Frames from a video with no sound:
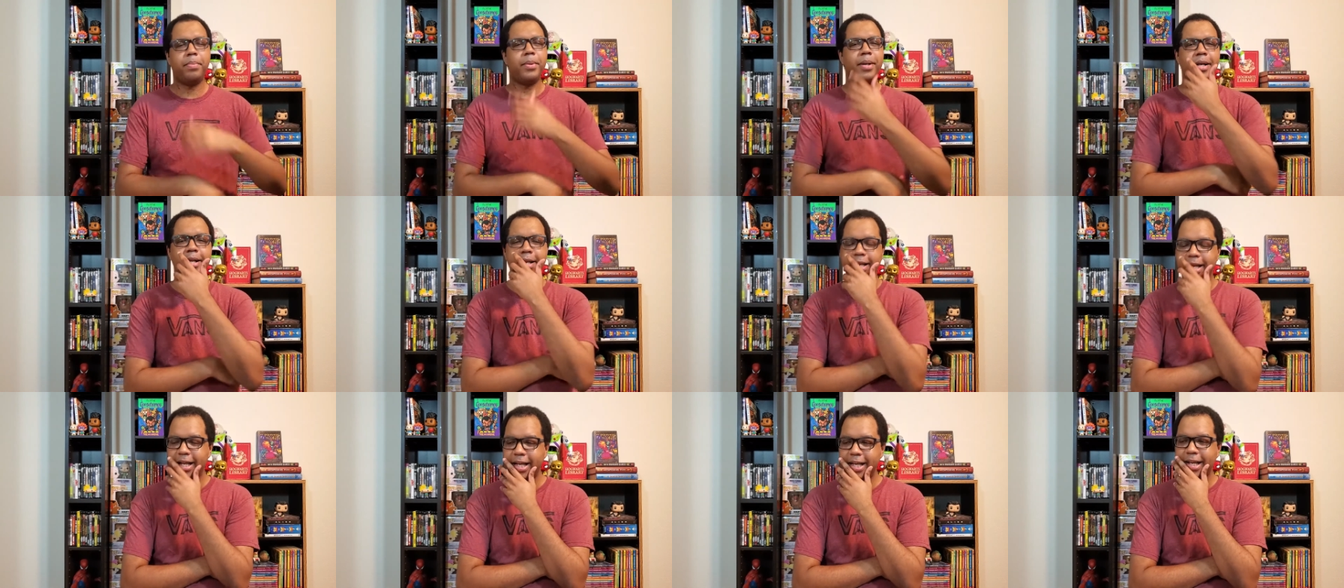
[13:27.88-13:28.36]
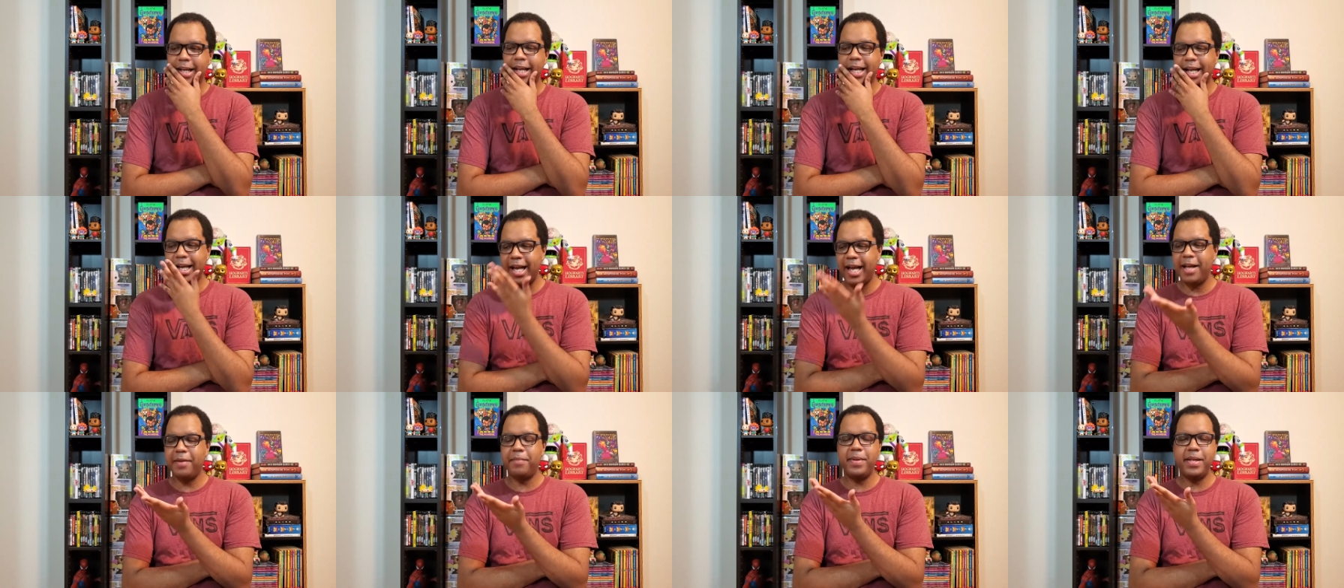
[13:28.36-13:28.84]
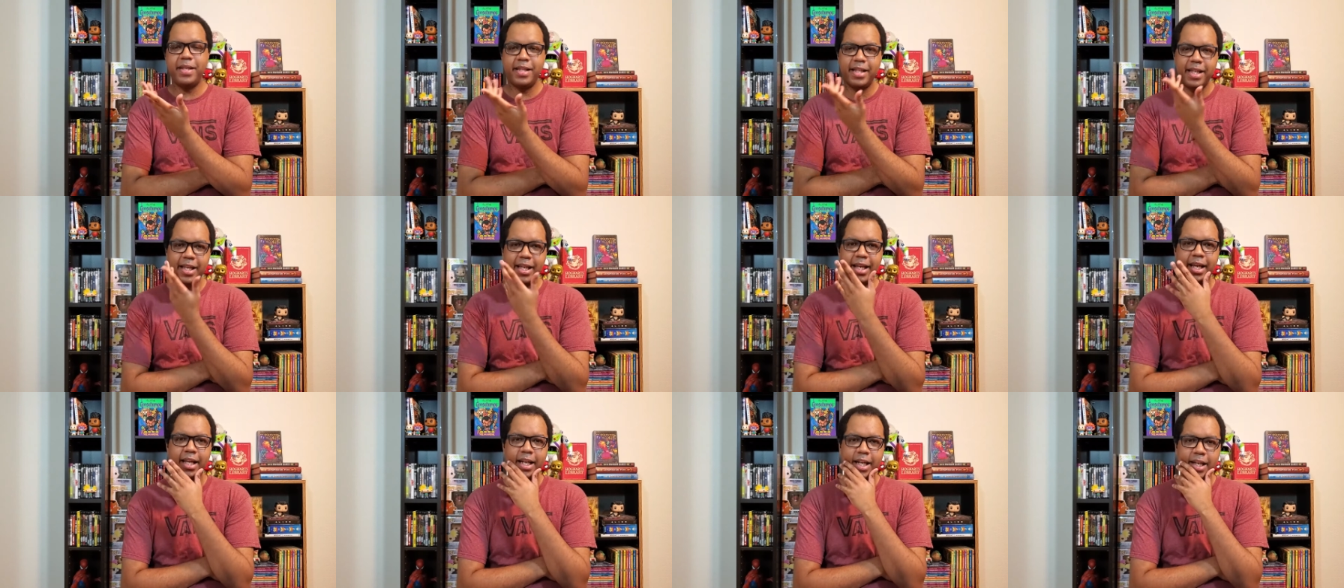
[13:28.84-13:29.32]
but it had me
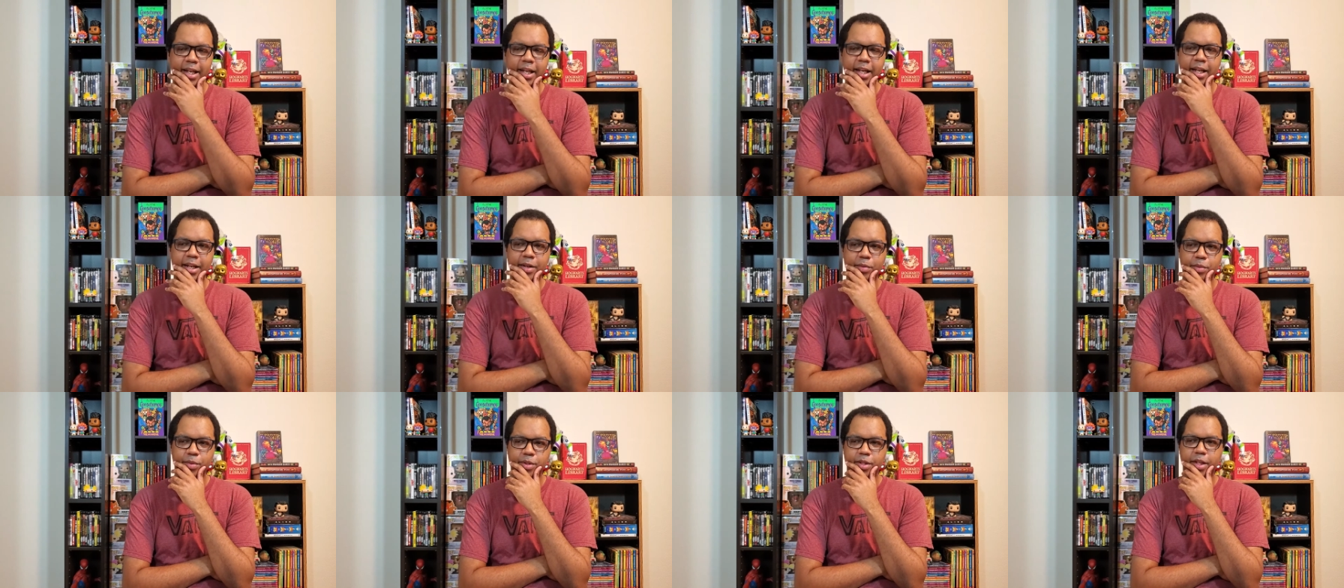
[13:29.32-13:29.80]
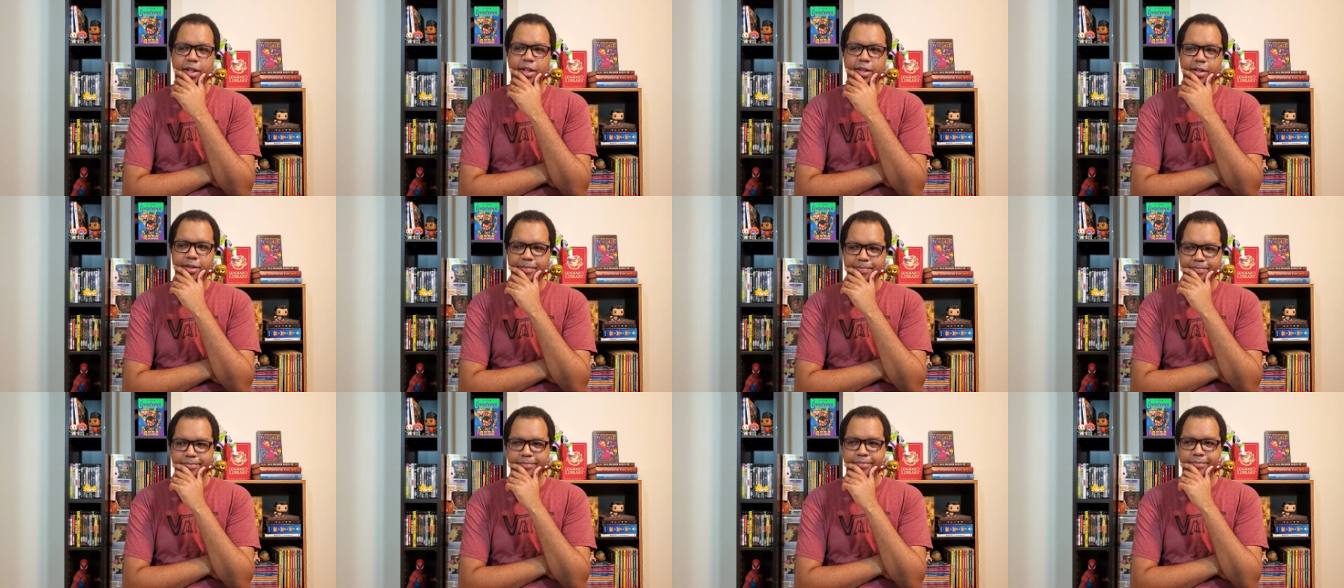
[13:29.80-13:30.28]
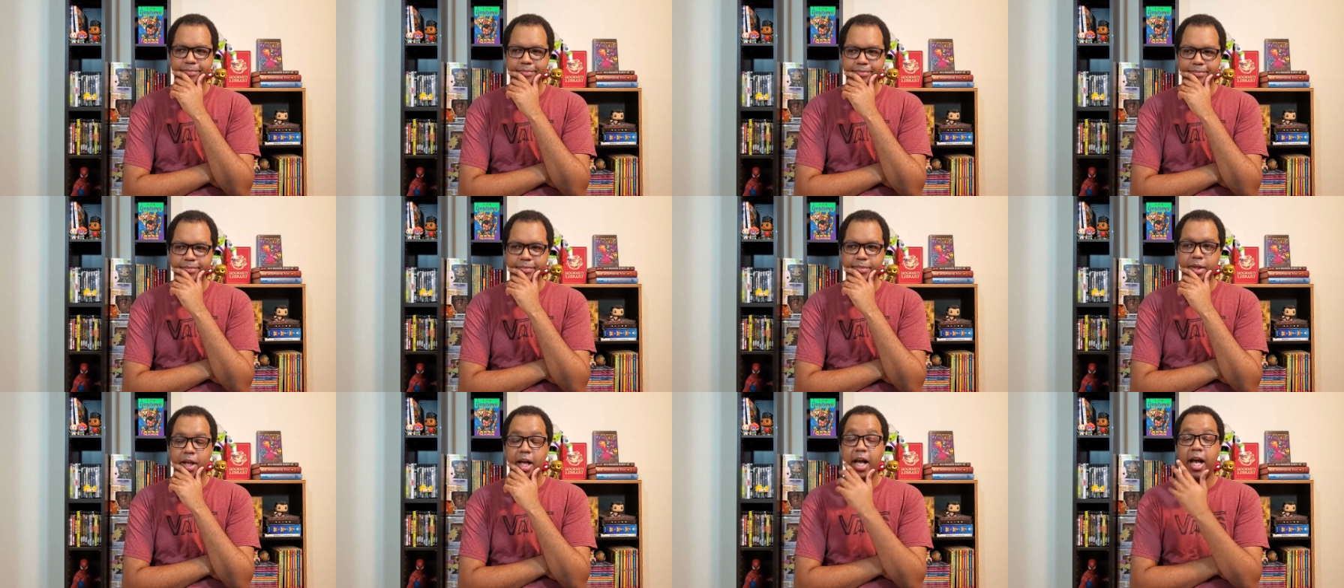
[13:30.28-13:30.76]
thinking, and I was like,
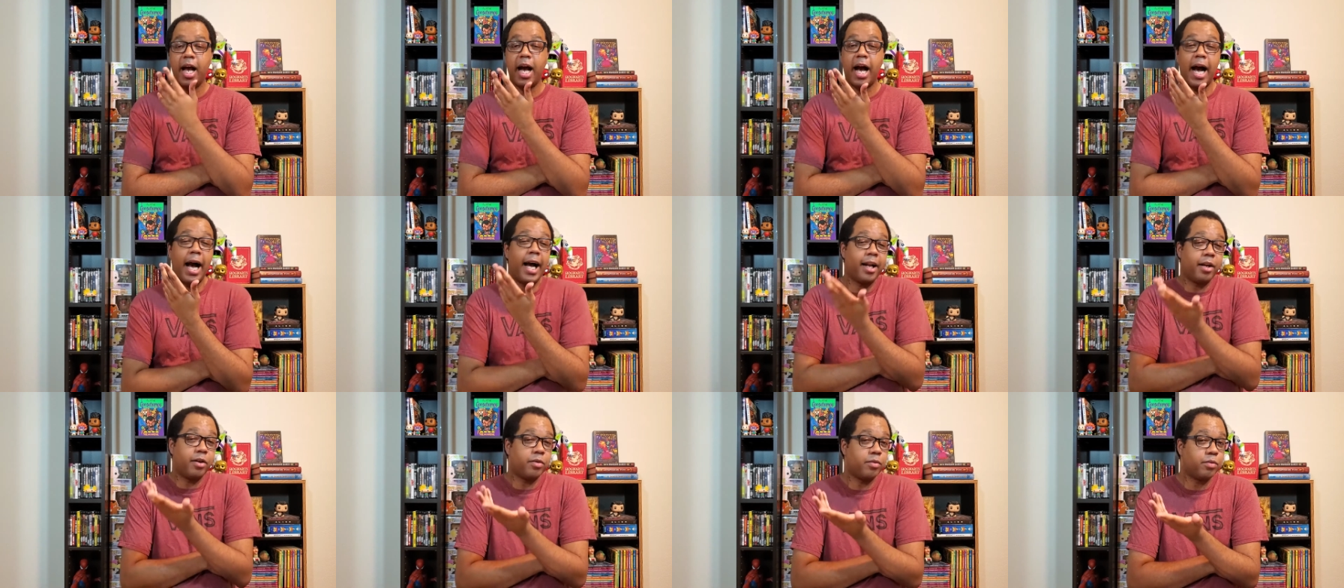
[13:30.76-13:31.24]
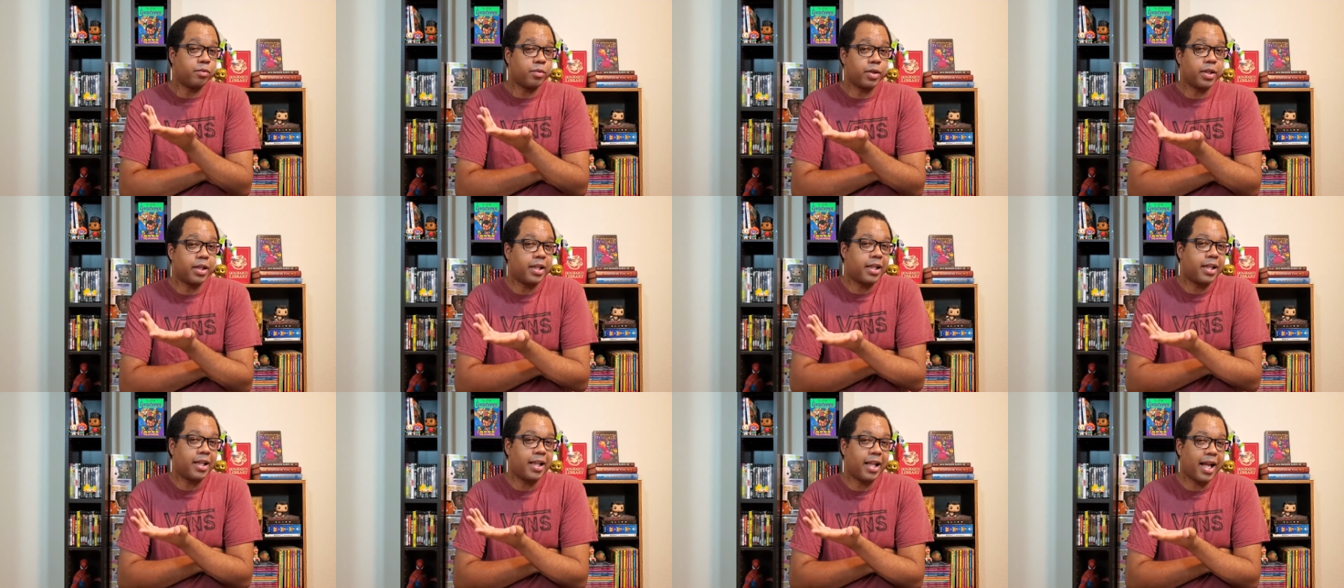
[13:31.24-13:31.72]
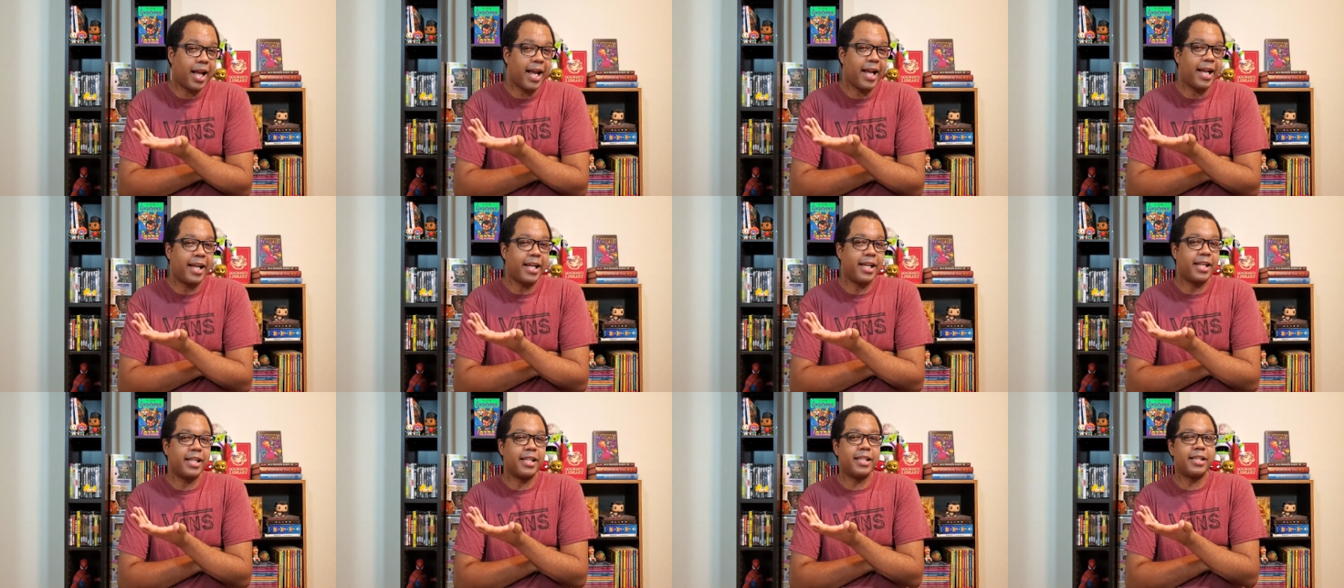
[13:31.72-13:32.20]
I don't really
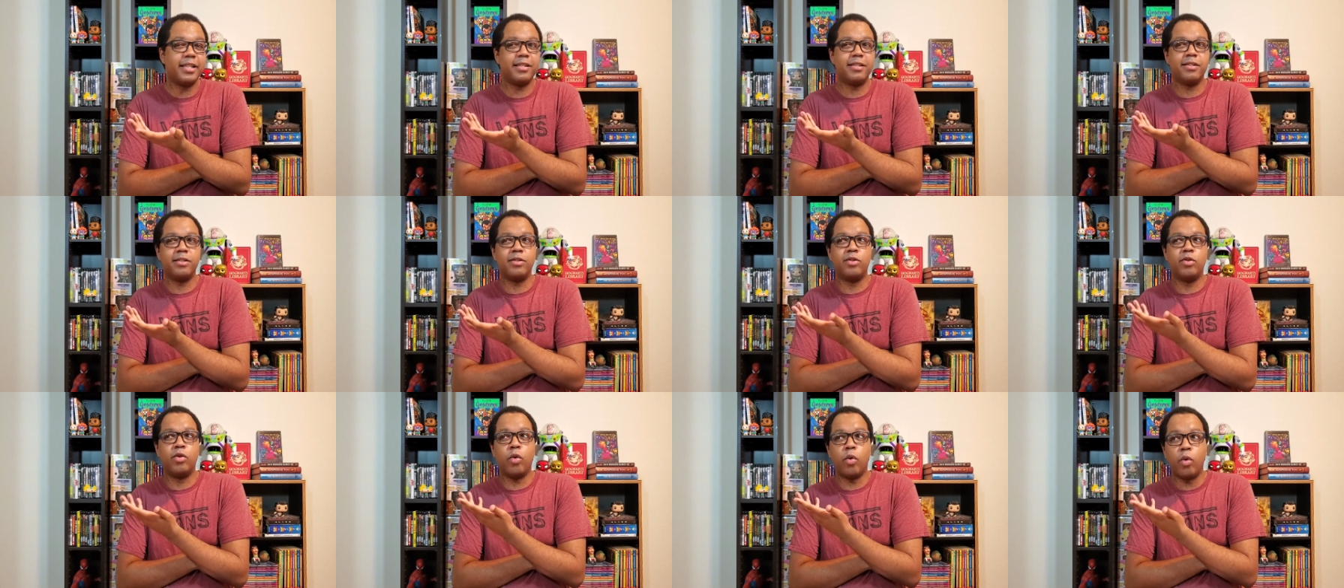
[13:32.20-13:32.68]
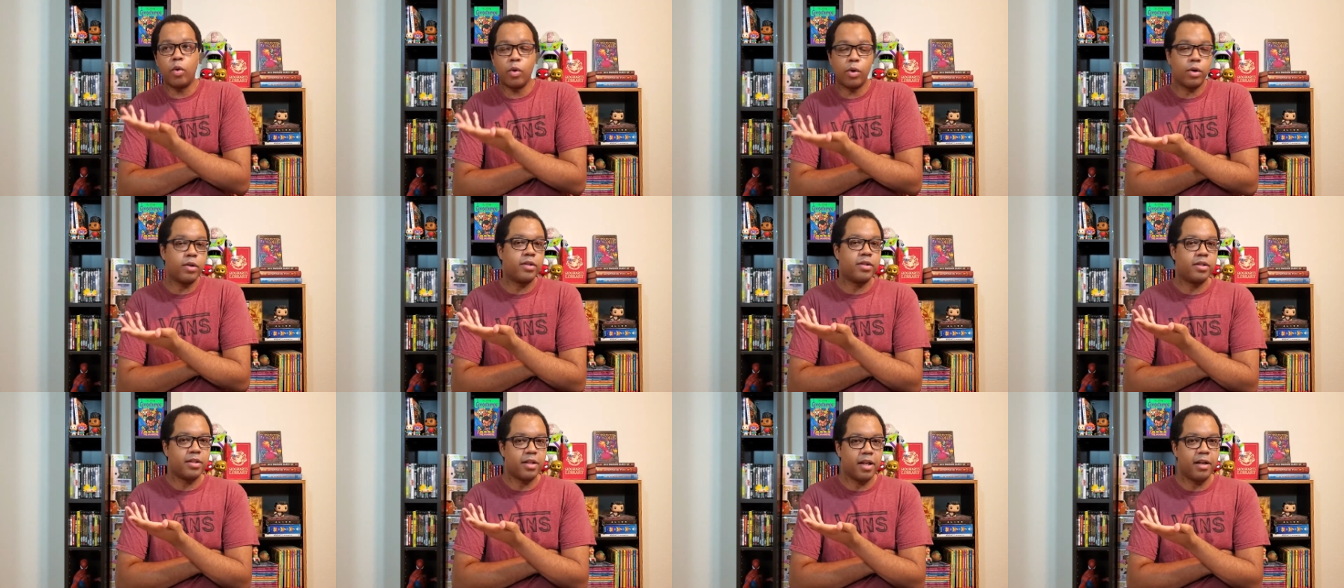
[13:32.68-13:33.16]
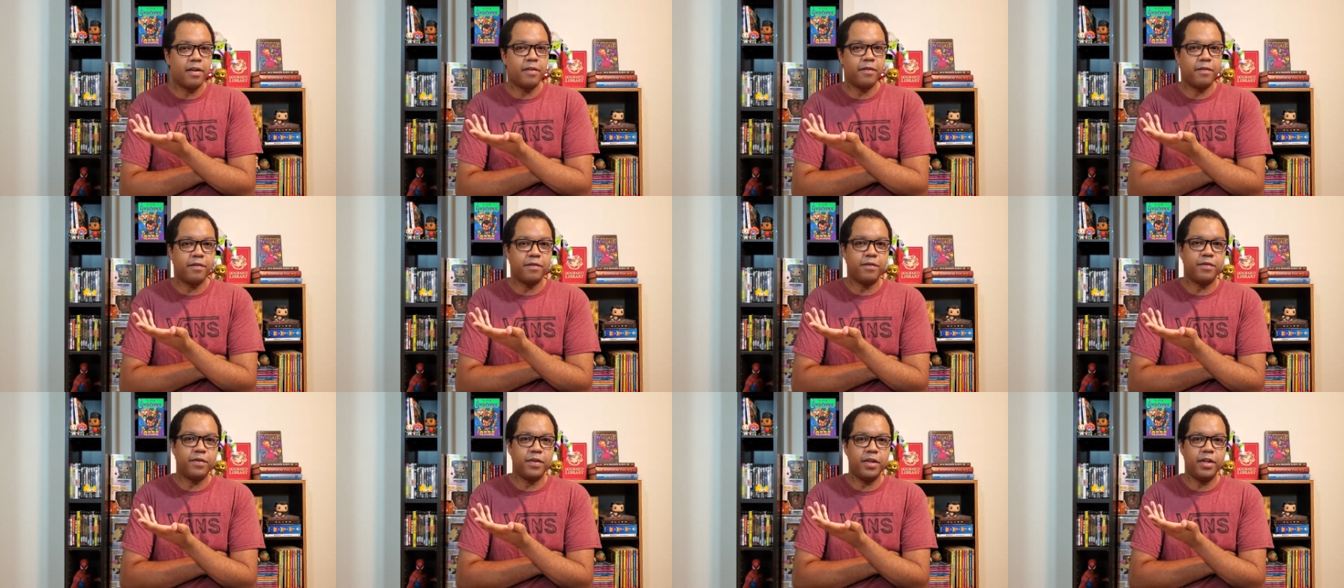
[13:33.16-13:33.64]
like gore
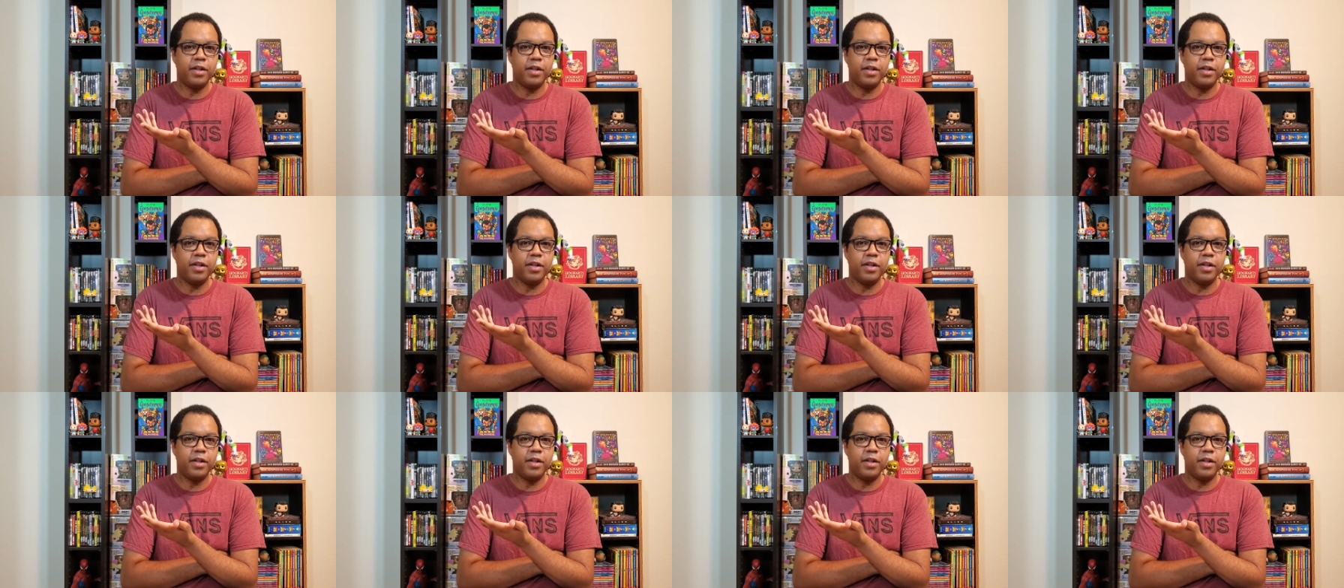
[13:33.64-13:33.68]
stuff.